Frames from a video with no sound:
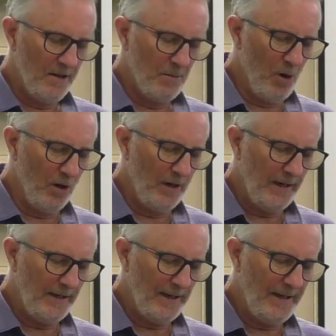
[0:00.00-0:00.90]
the
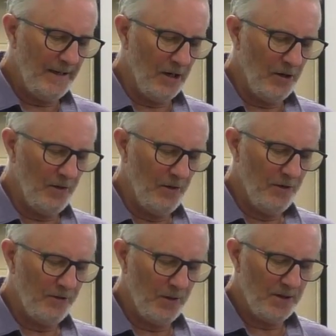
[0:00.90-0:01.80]
monad ego
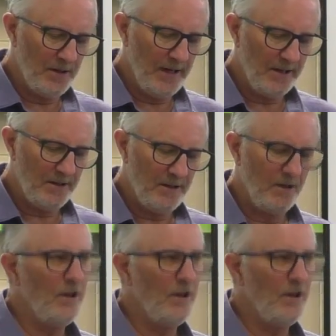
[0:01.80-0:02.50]
through its next